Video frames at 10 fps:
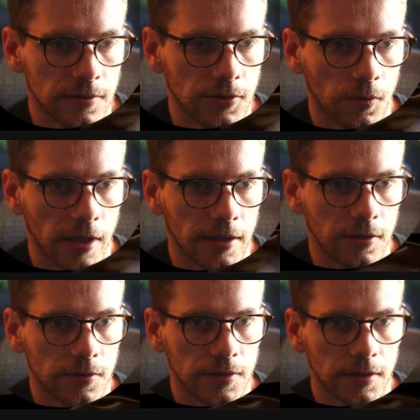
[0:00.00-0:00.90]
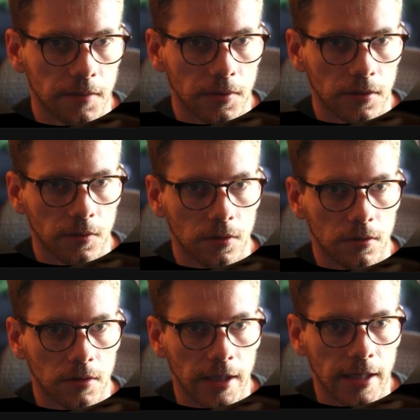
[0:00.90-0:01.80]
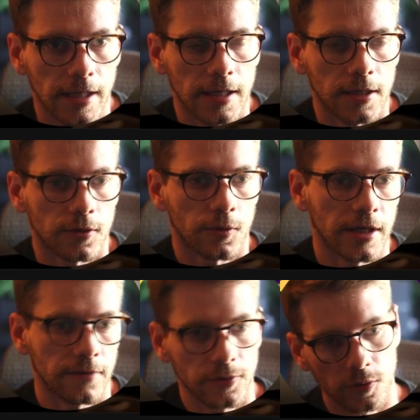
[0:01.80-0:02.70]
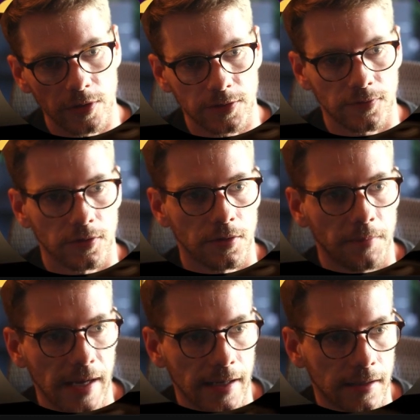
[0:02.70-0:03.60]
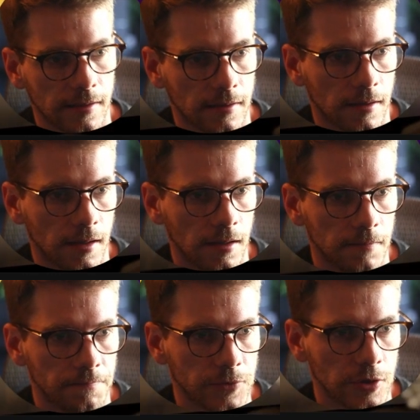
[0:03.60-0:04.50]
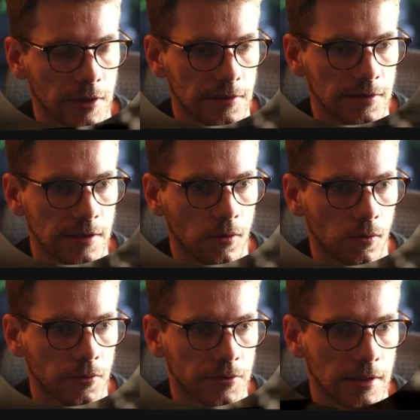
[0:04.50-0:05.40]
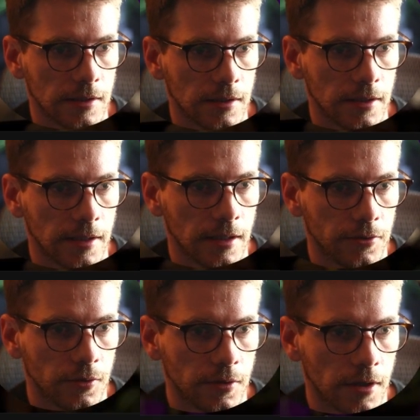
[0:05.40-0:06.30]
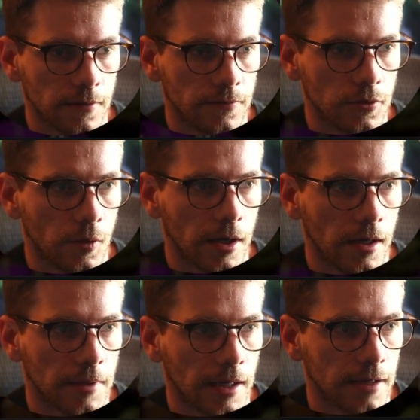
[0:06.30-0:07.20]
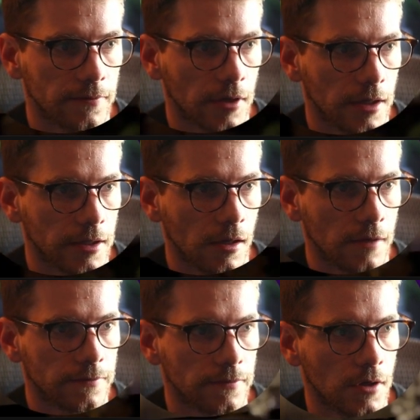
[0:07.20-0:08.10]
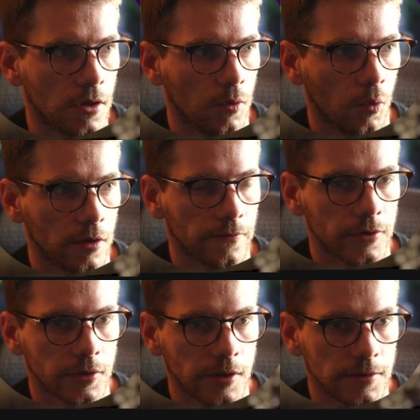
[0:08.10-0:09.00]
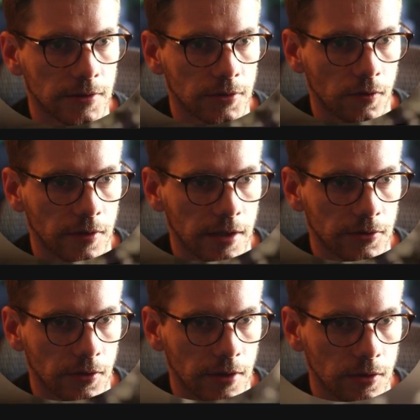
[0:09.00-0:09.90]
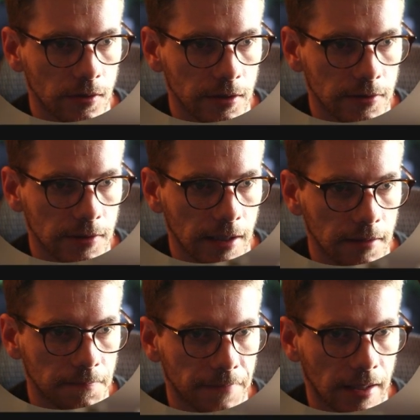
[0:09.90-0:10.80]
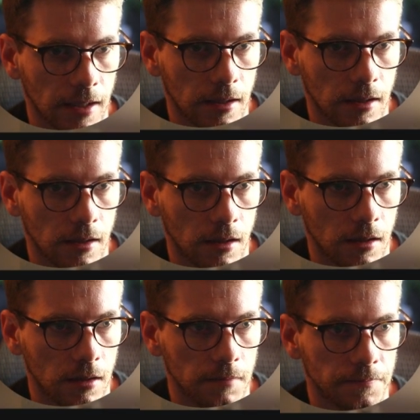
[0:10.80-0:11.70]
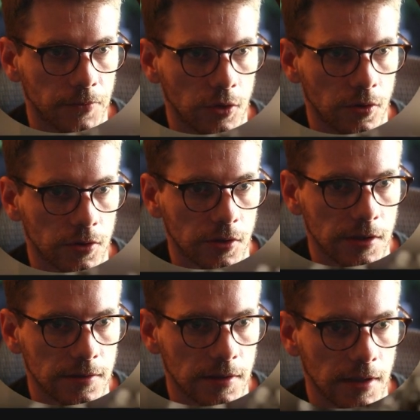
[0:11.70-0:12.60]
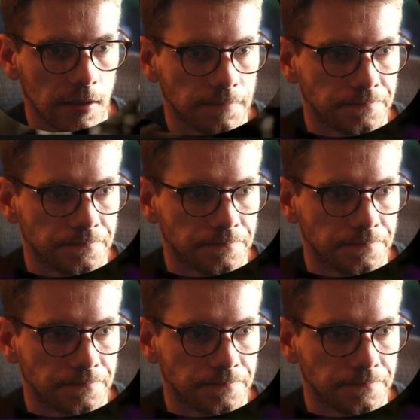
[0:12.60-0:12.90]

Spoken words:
So what I do is I typically will create a view that's further back so you can see the whole scene, and then I'll do another view where I'm kind of cutting off one of the screens that's over there so that you at least get two of the screens in there,